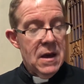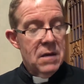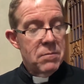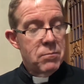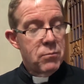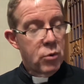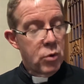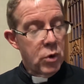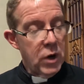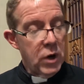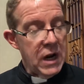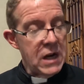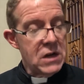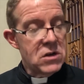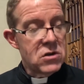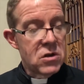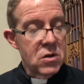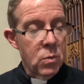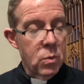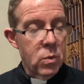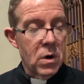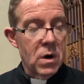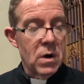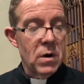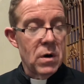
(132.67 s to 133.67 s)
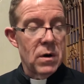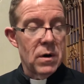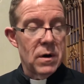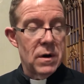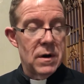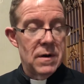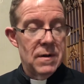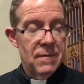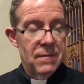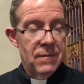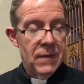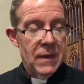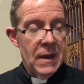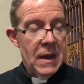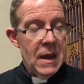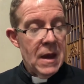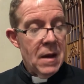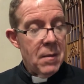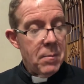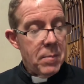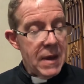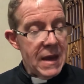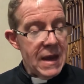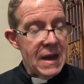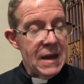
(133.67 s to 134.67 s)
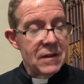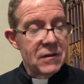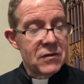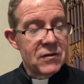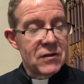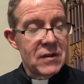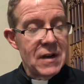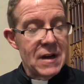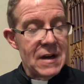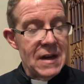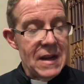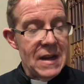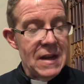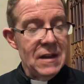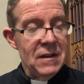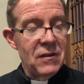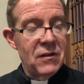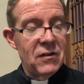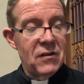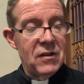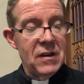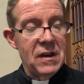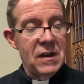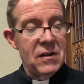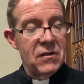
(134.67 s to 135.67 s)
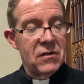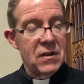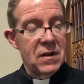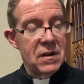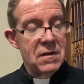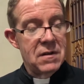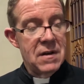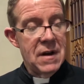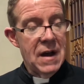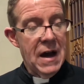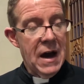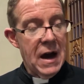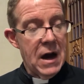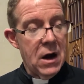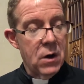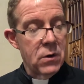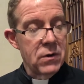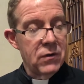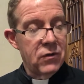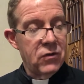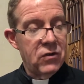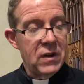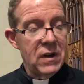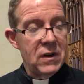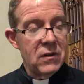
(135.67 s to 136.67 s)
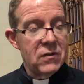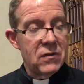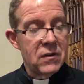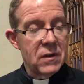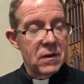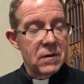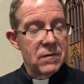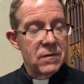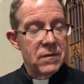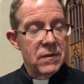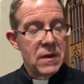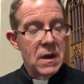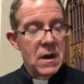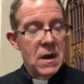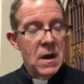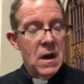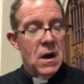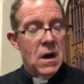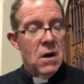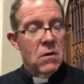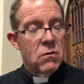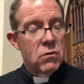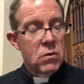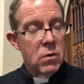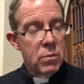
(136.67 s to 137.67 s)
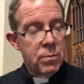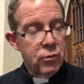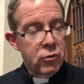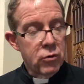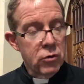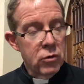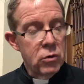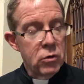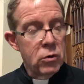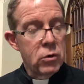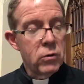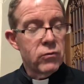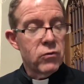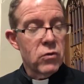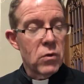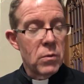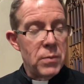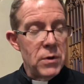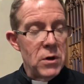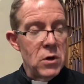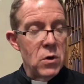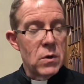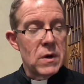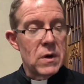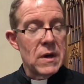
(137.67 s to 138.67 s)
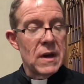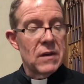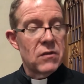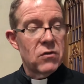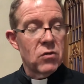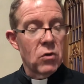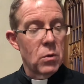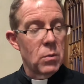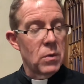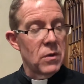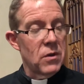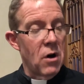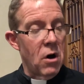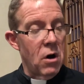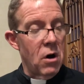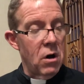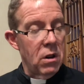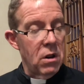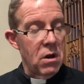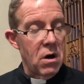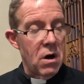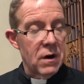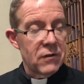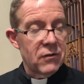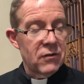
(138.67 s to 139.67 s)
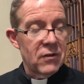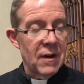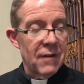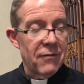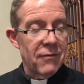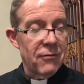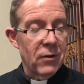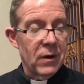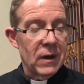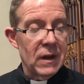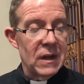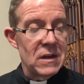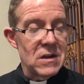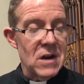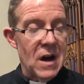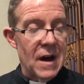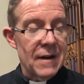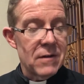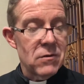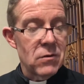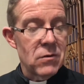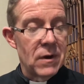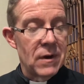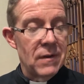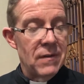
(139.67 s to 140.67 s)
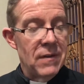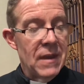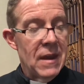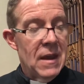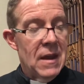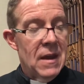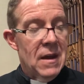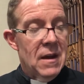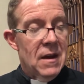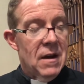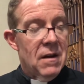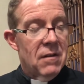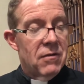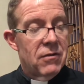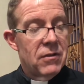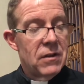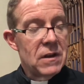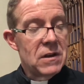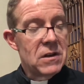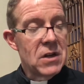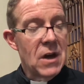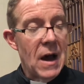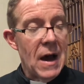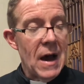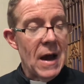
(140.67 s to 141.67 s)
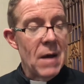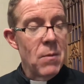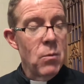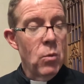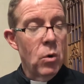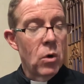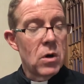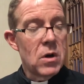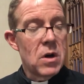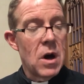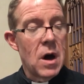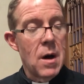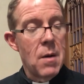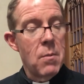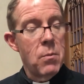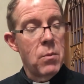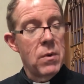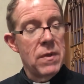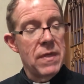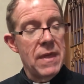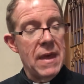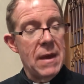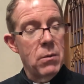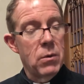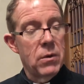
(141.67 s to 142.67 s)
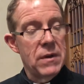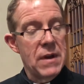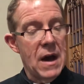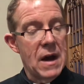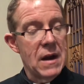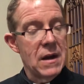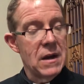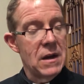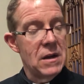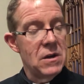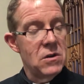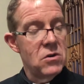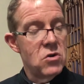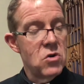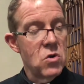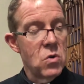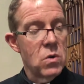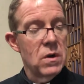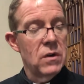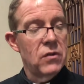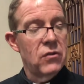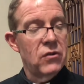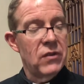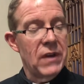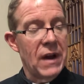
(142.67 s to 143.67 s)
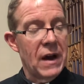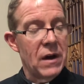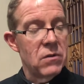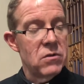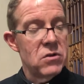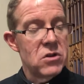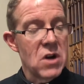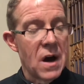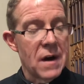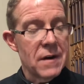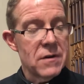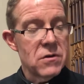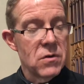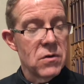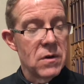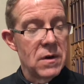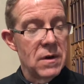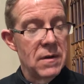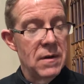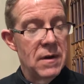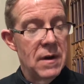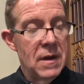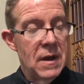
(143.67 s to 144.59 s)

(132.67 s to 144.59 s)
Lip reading: preach the word, be instant in season, out of season, reprove, rebuke, exhort with all longsuffering and doctrine, for the time will come when they will not endure sound doctrine,